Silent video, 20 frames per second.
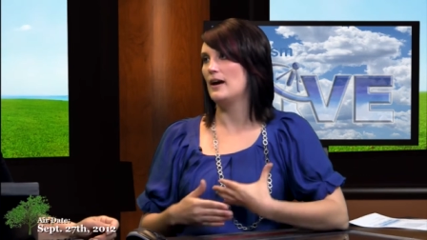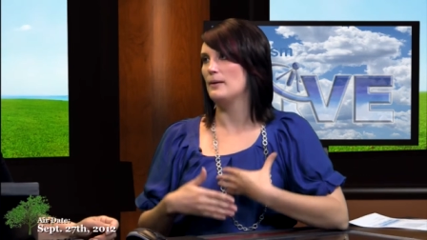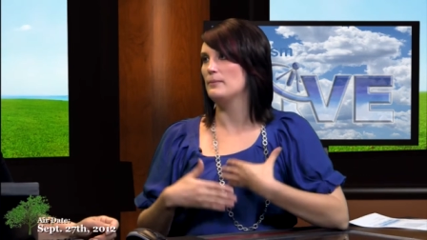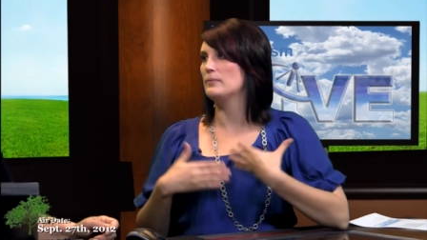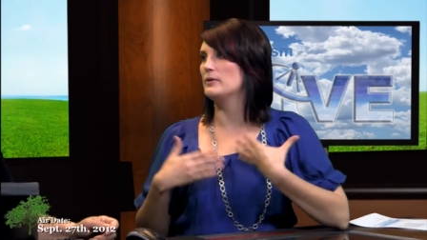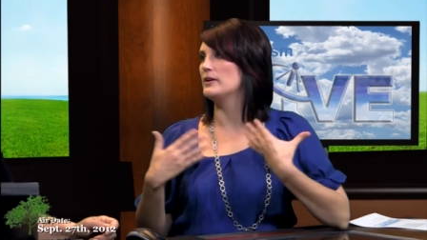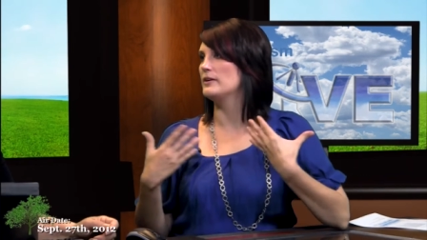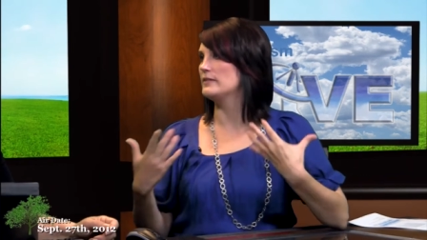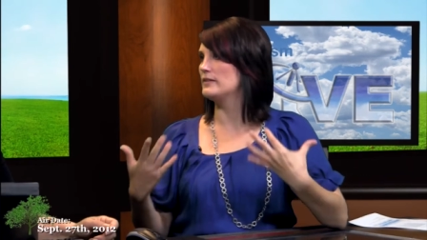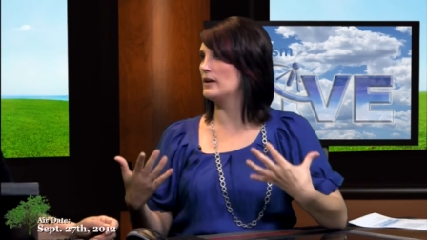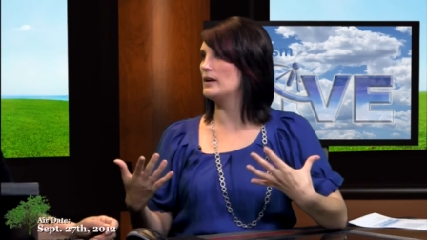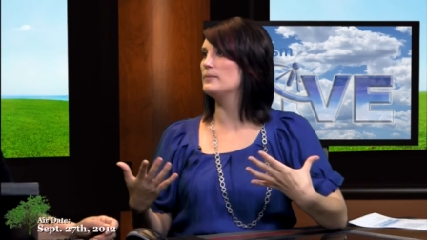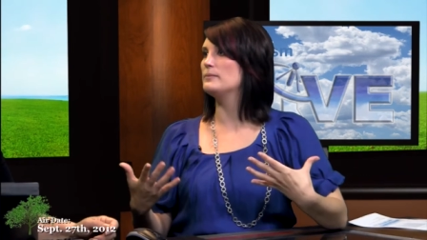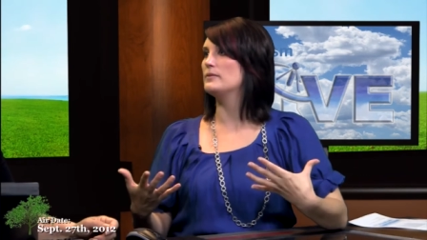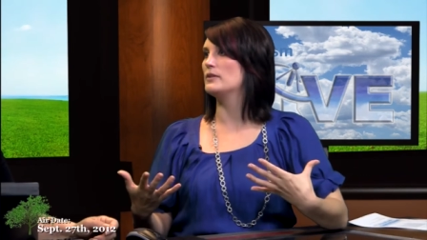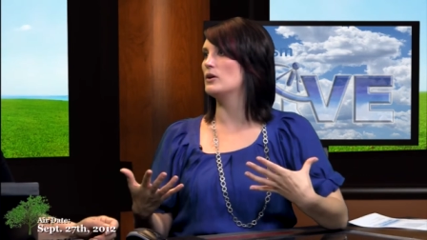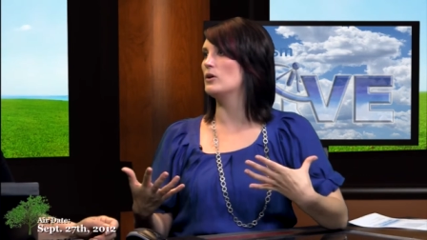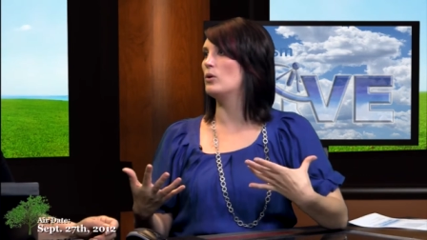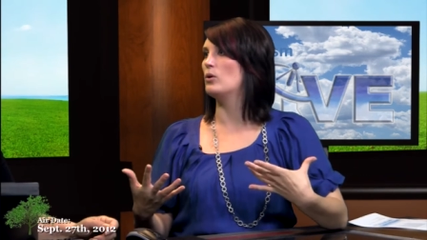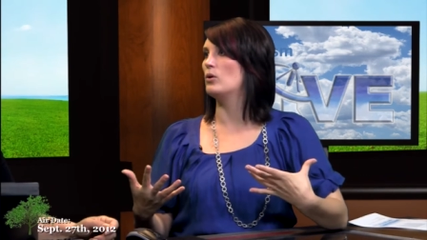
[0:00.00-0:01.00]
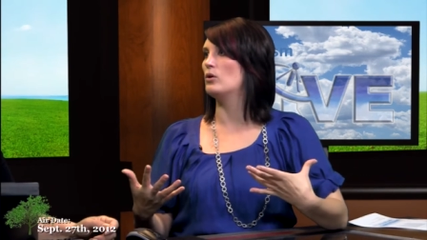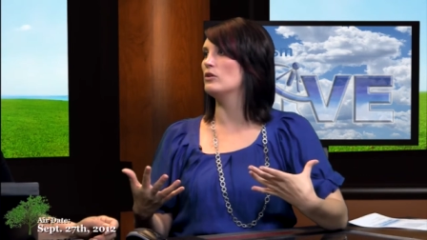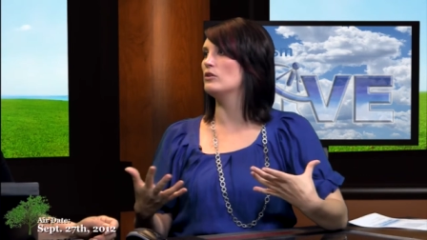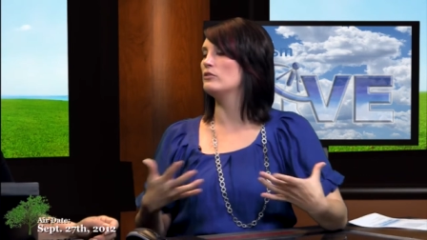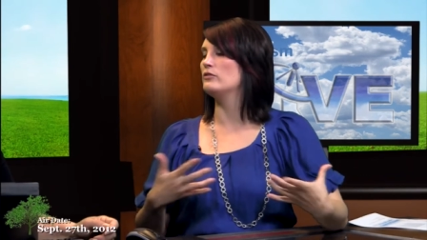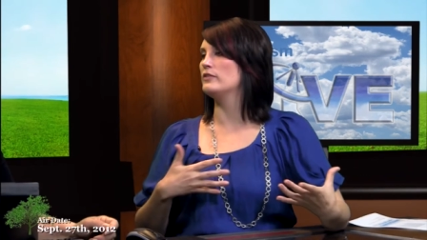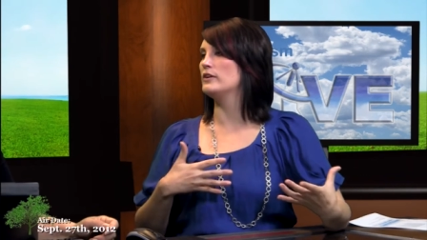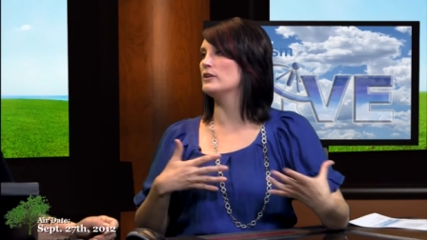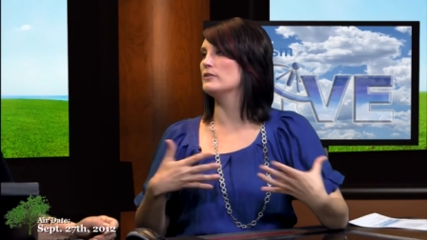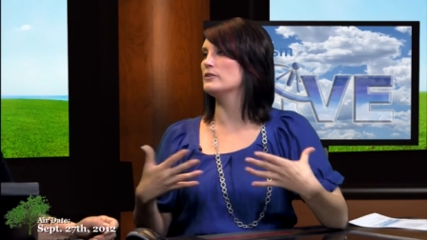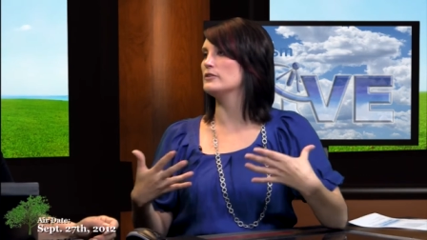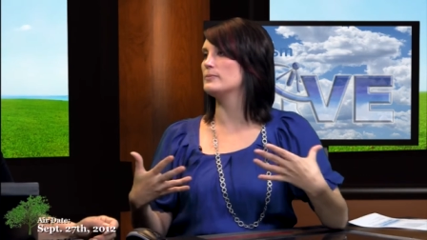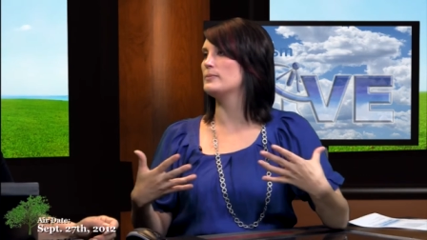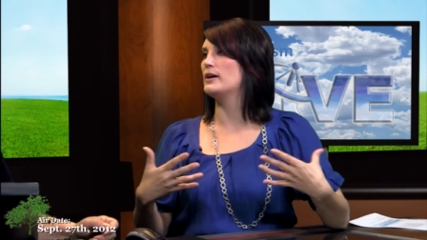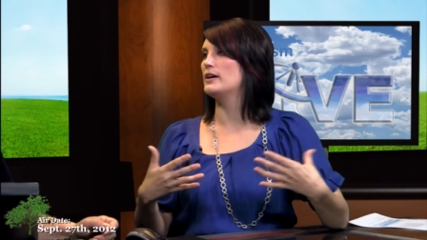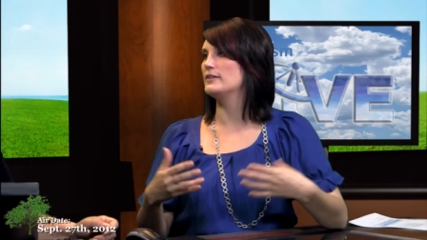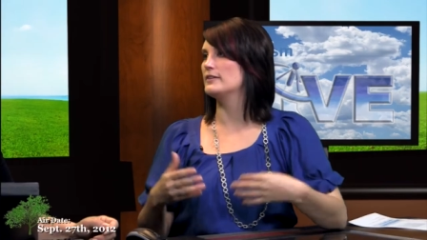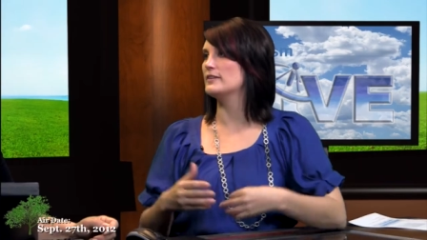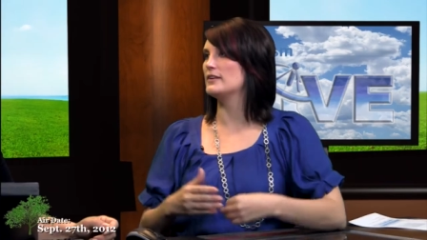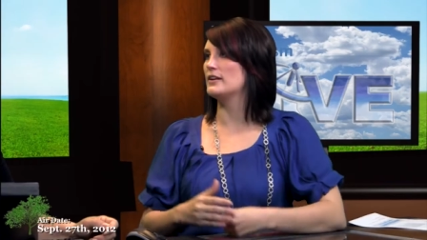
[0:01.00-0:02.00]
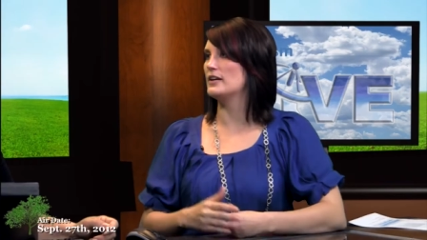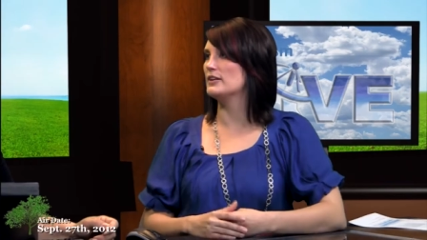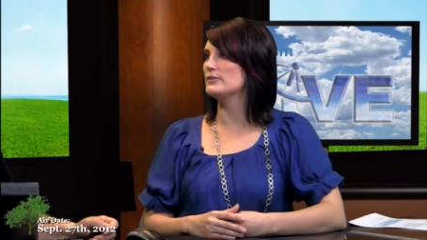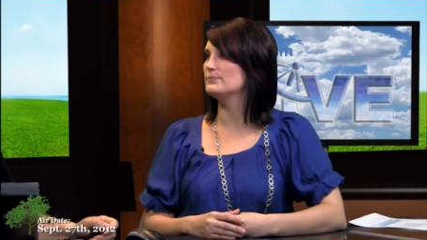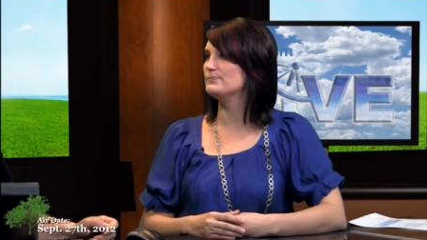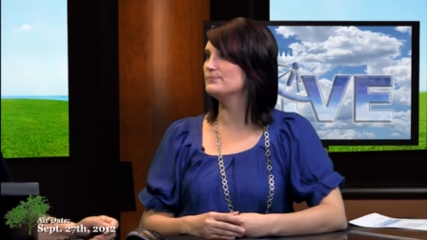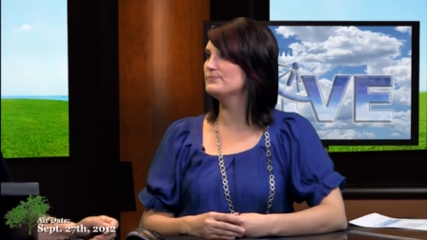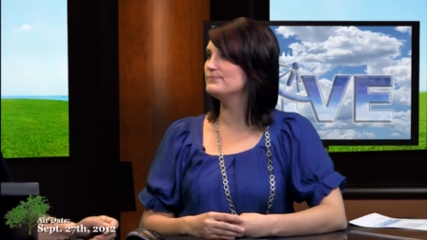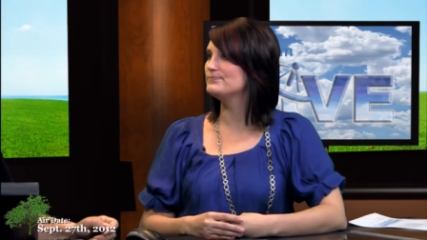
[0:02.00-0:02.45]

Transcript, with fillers: that brings up the whole fear response again.